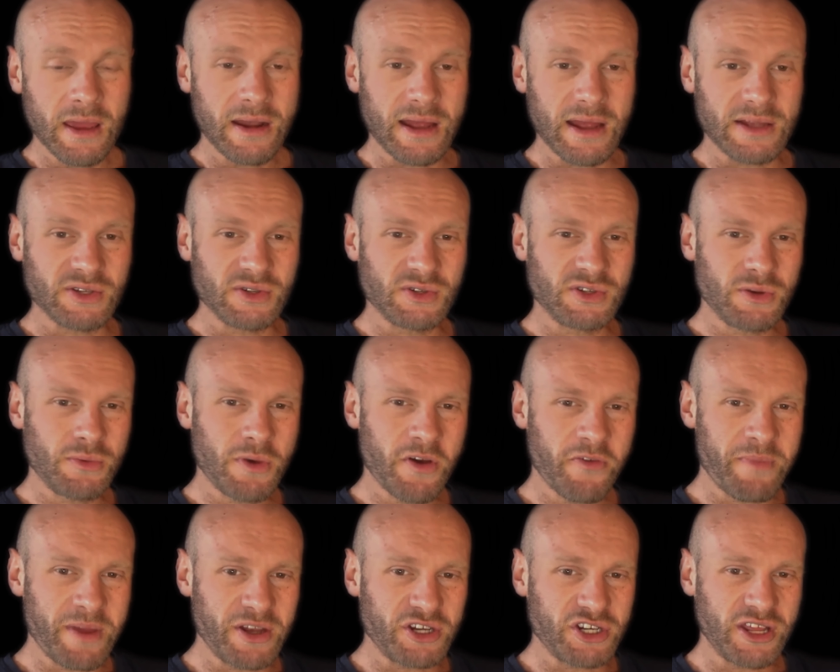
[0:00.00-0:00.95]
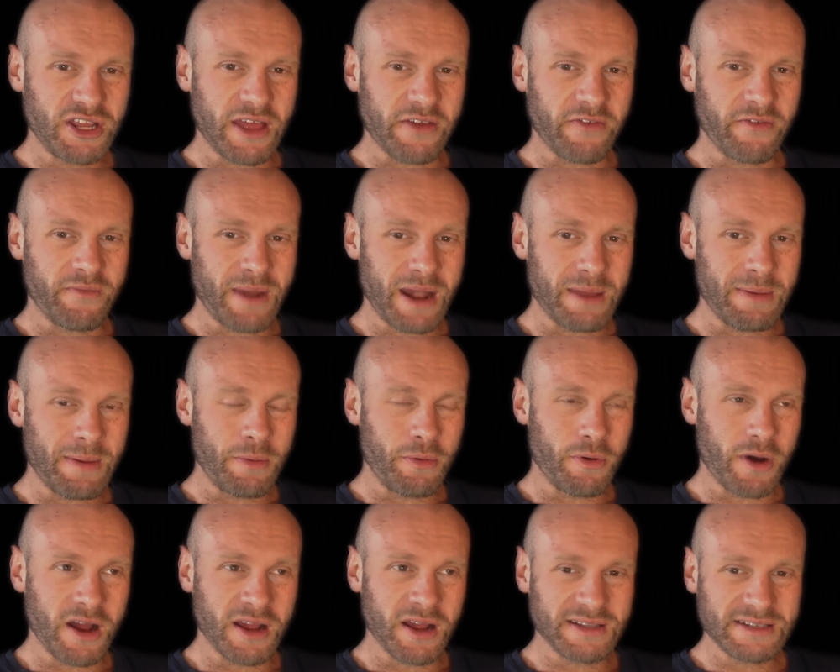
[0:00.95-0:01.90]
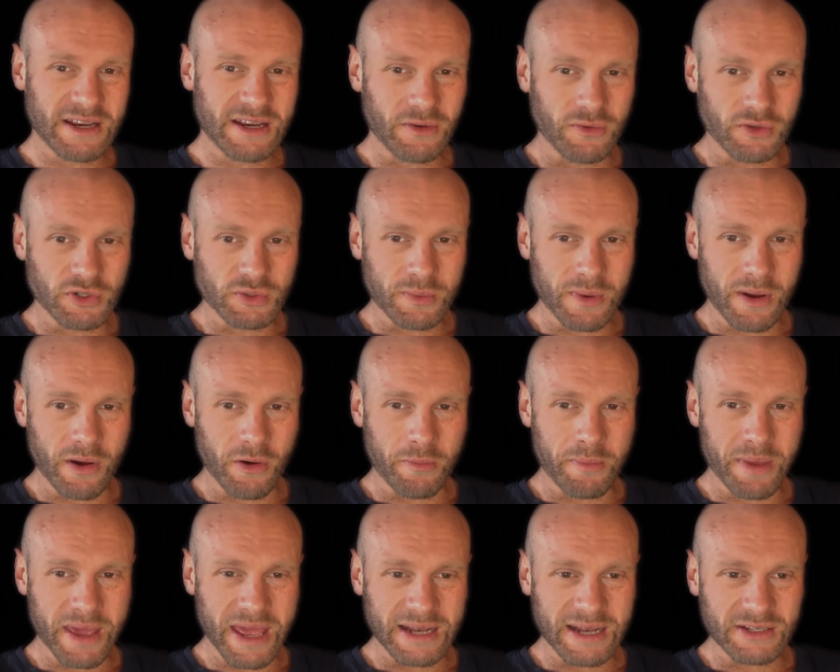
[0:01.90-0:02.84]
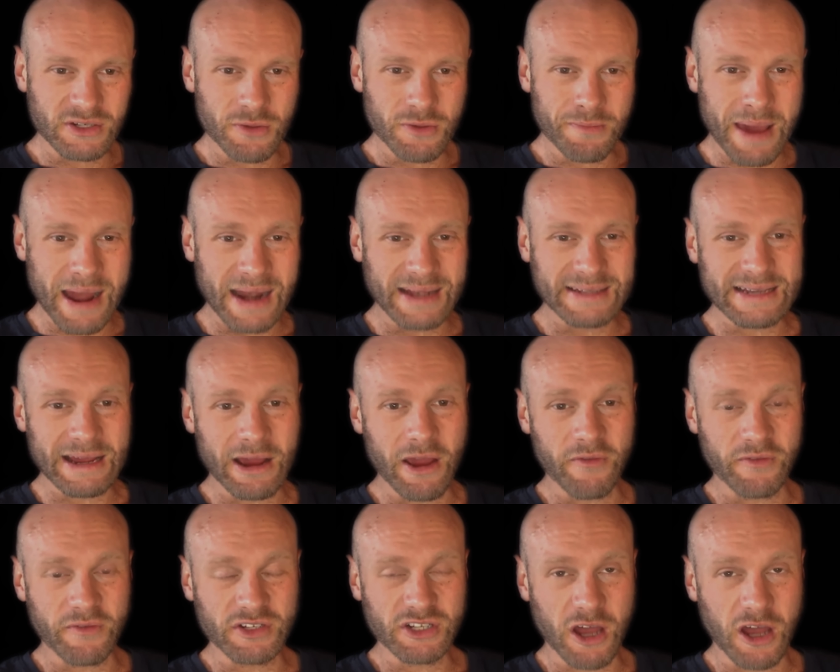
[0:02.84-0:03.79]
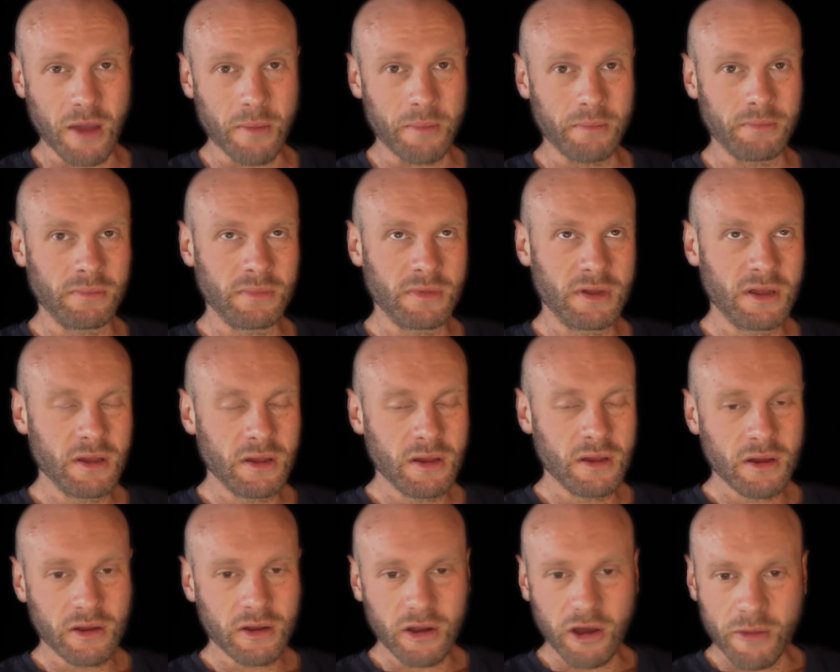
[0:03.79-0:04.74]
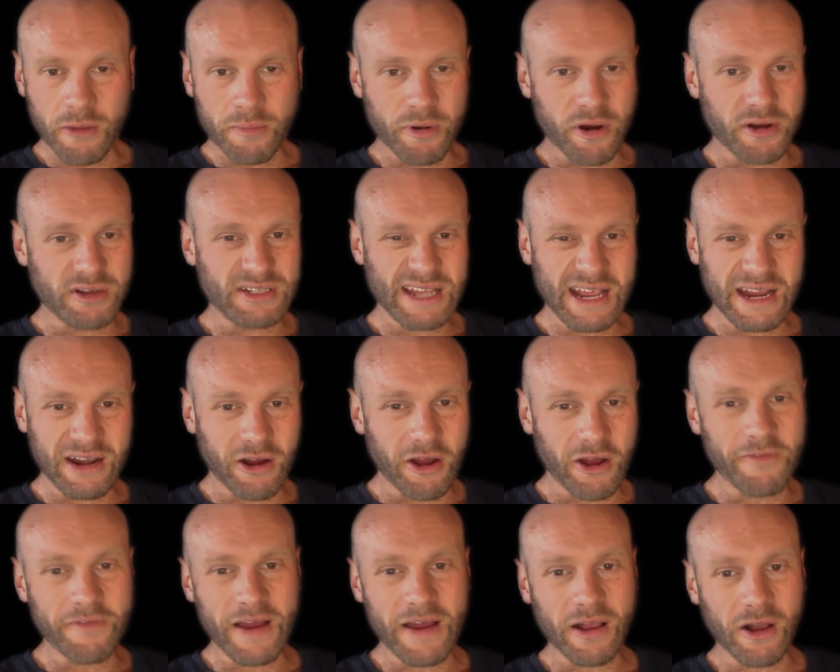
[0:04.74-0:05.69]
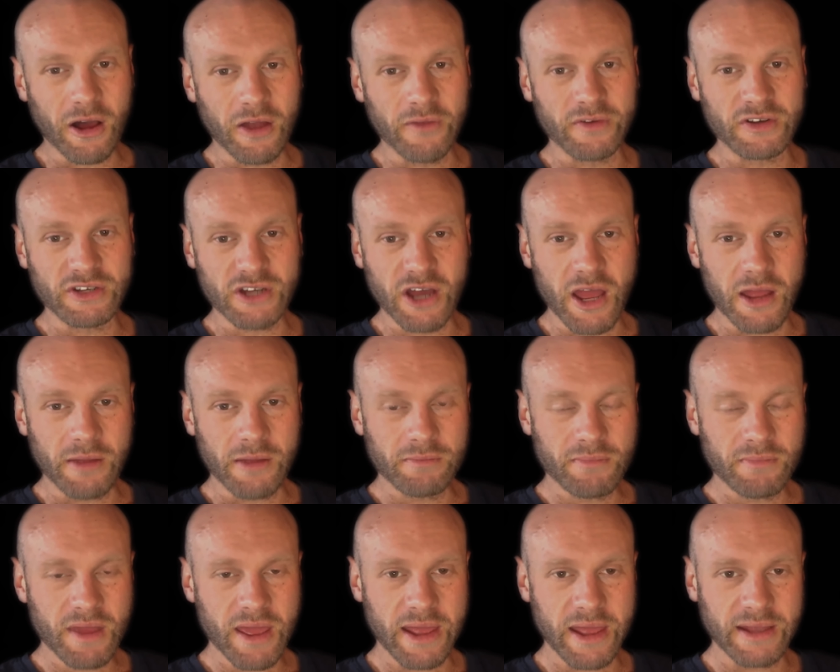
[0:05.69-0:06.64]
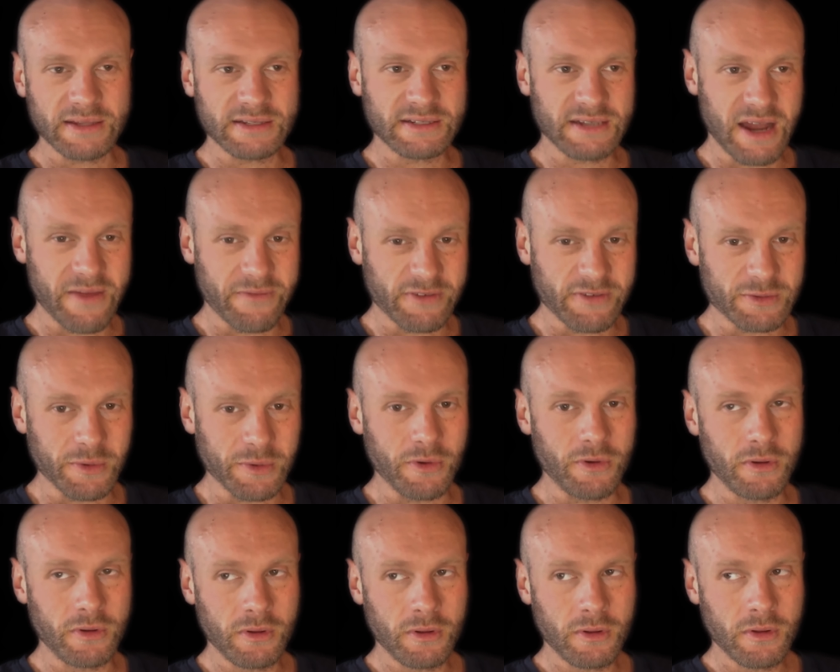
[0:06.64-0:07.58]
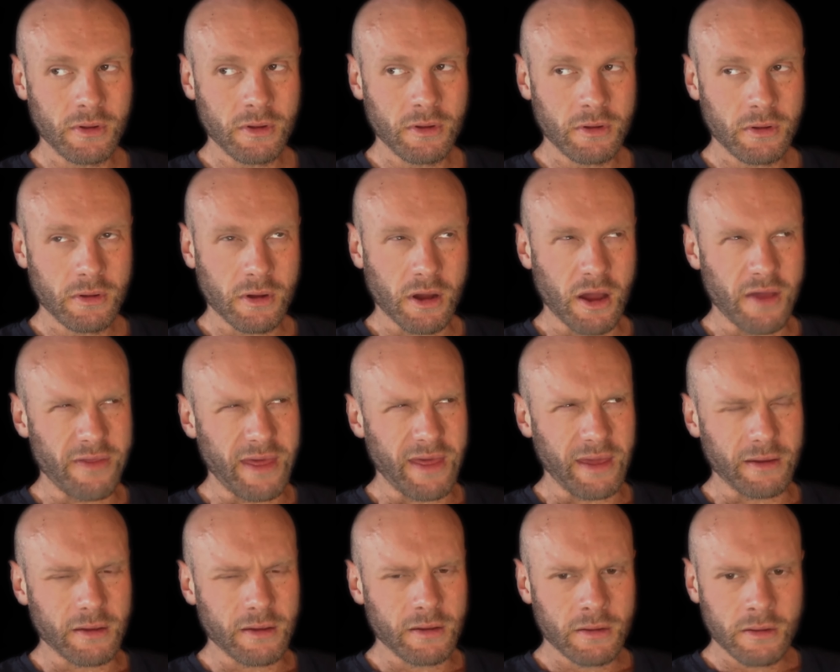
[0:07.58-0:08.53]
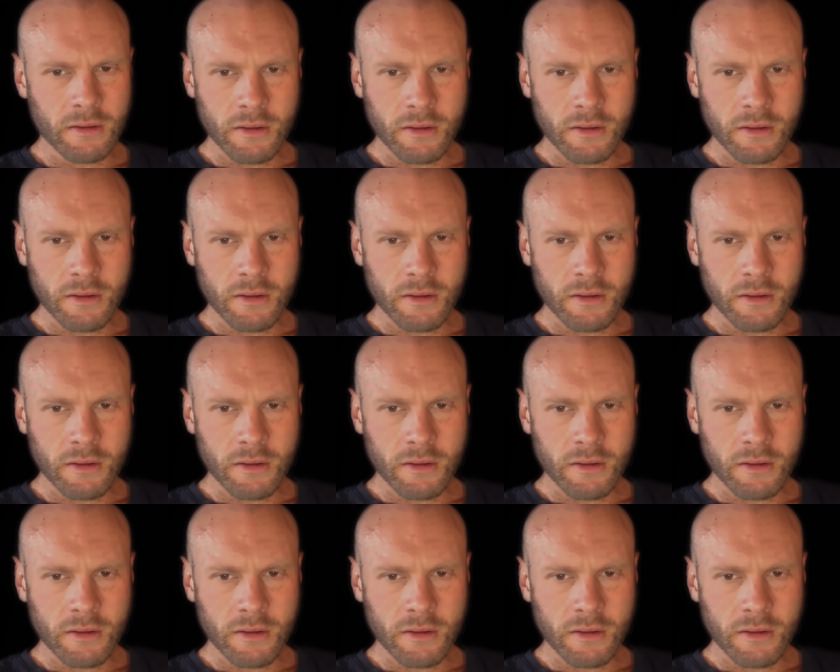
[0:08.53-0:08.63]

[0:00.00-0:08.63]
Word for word: Now, it's also worth mentioning that for many people, hunger signals will begin to balance out over time. A high protein, high fat kind of a diet, it's inevitable, I think.